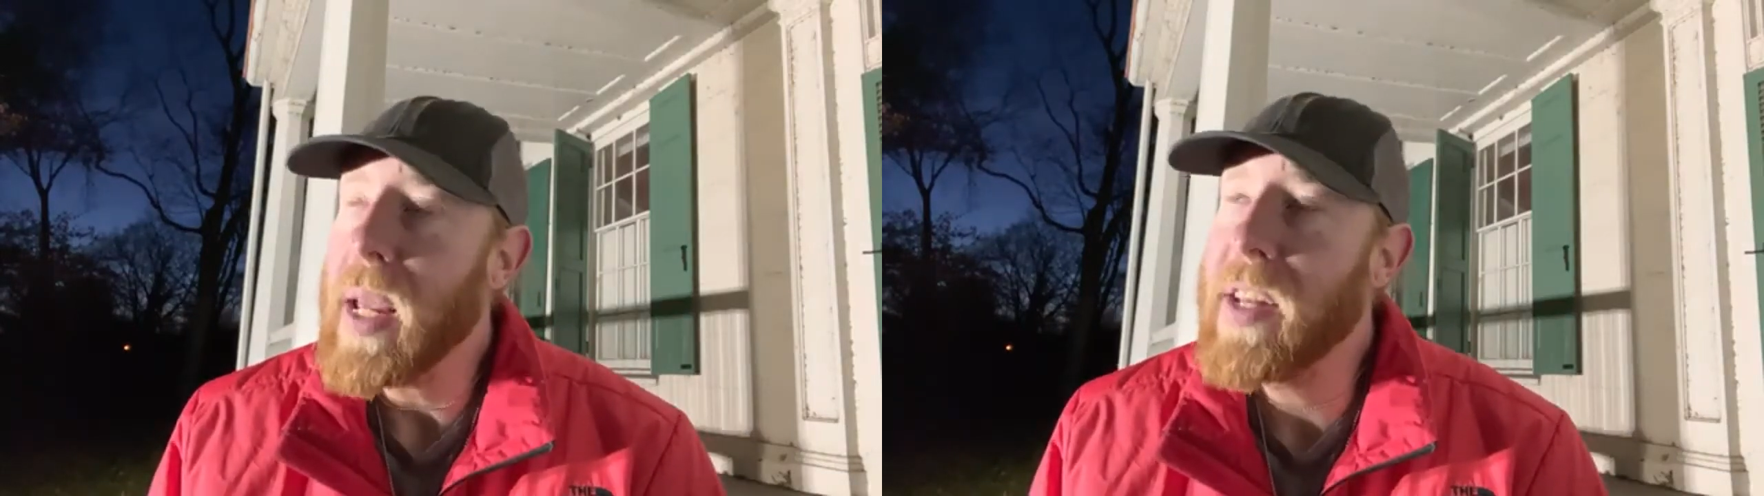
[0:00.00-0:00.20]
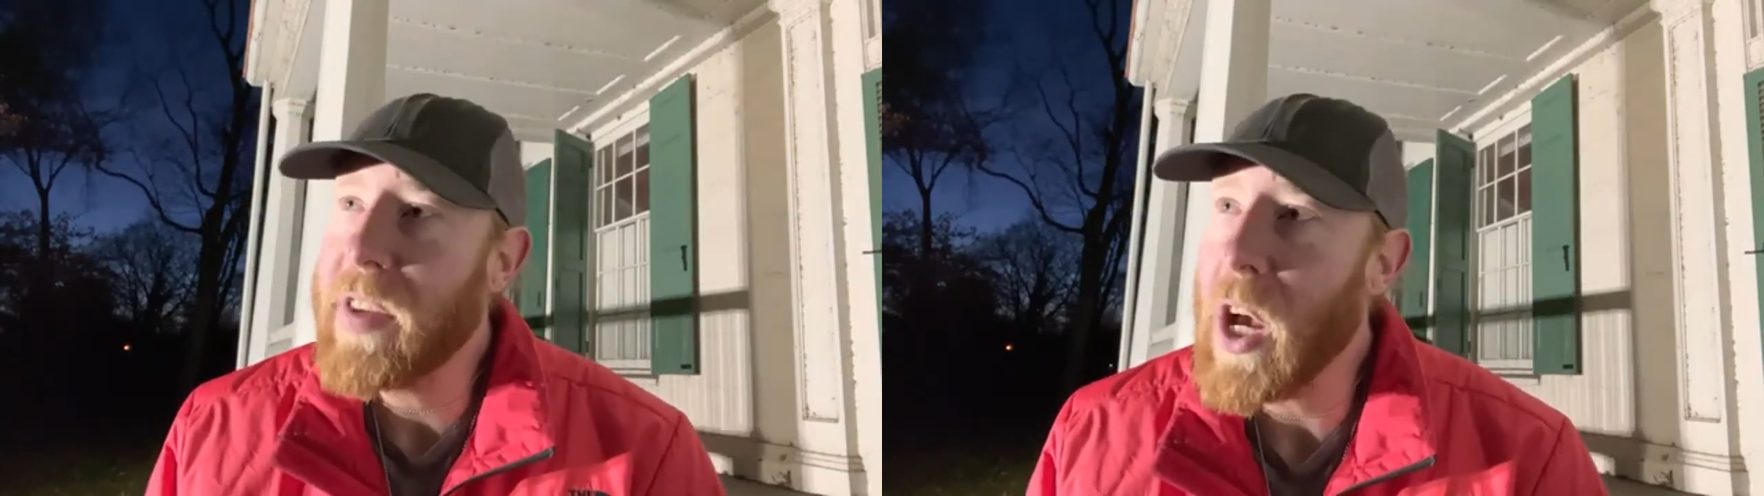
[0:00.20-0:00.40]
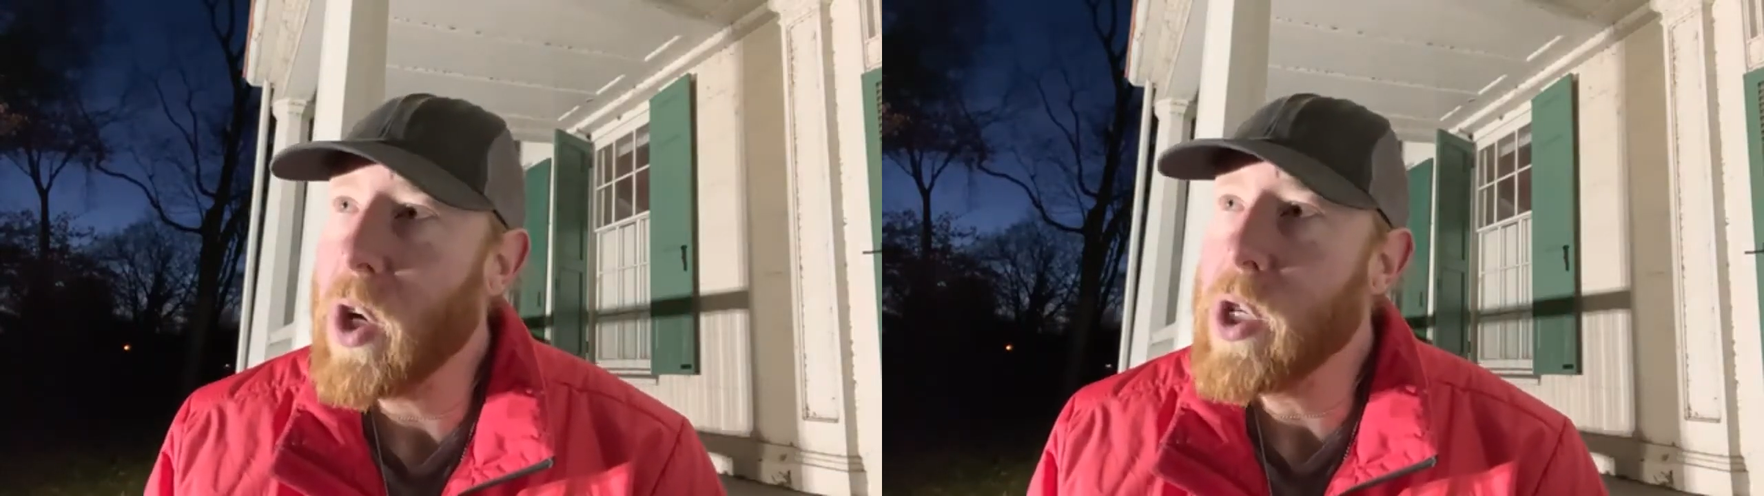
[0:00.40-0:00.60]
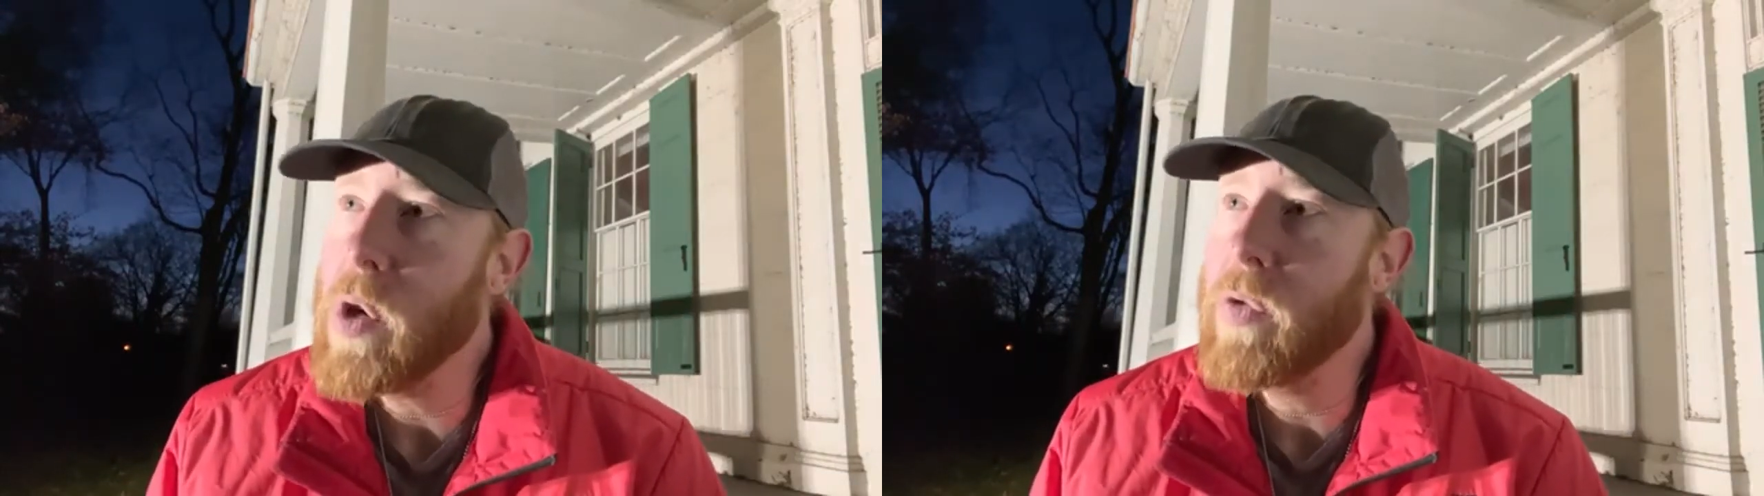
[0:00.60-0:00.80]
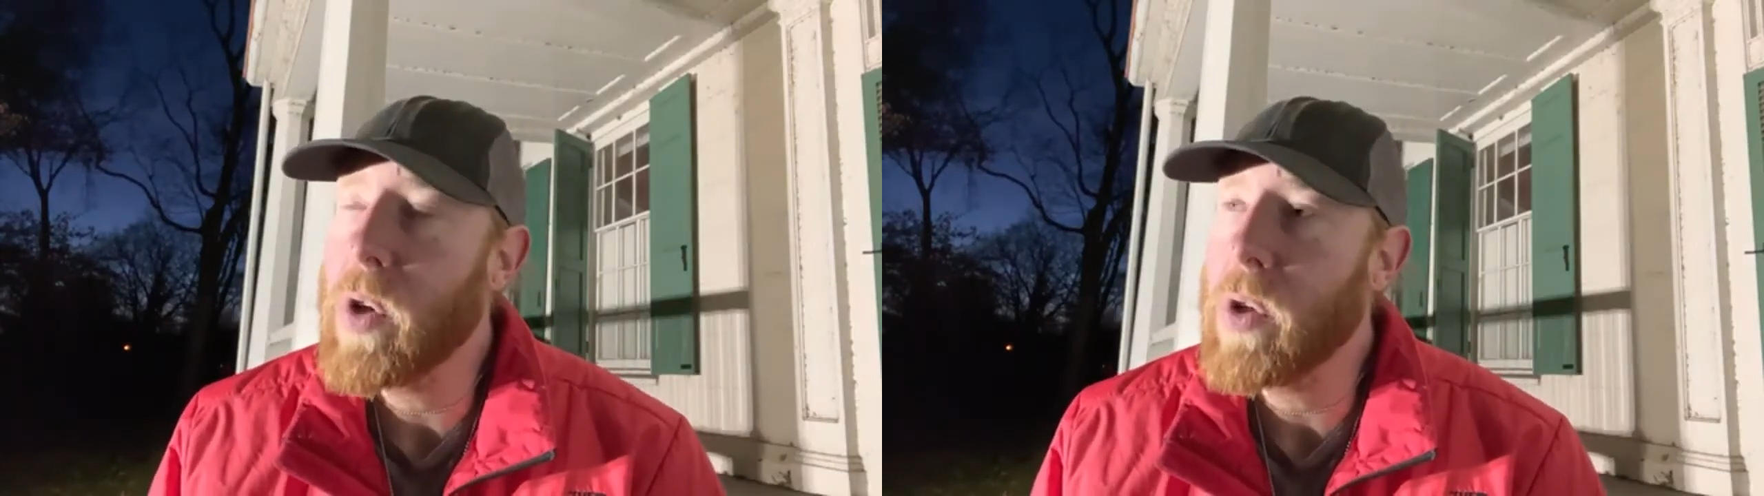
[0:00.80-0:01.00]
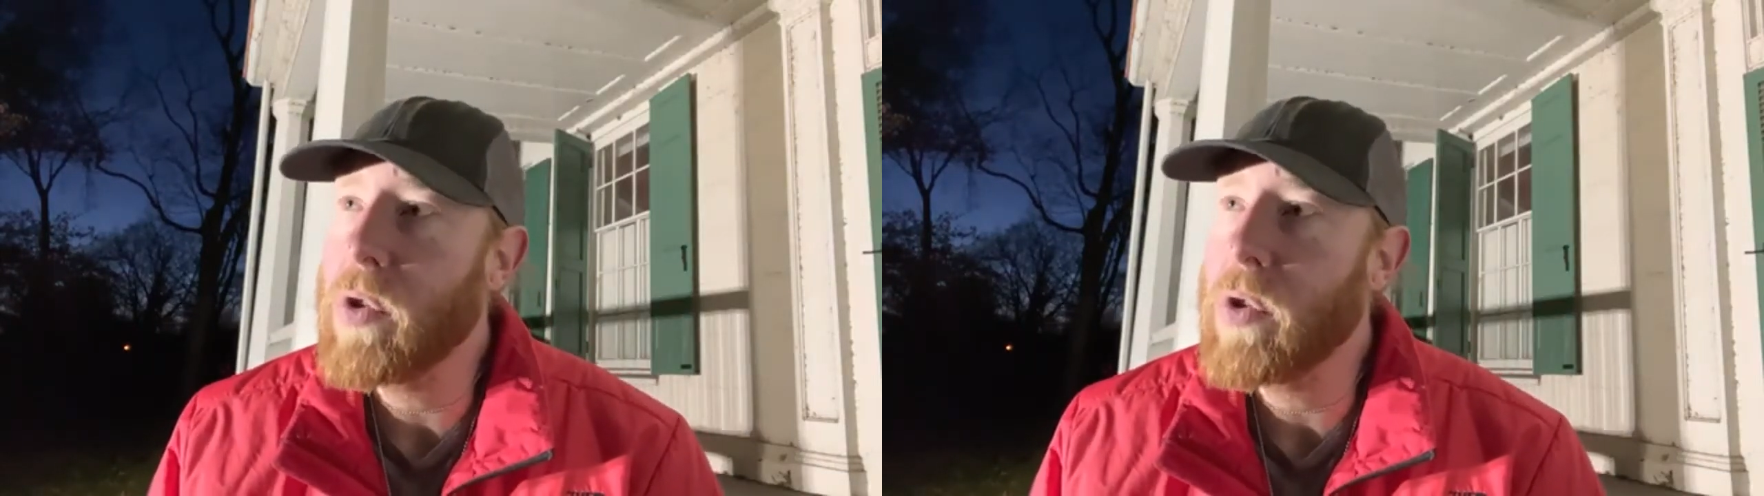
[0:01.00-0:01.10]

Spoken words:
until you've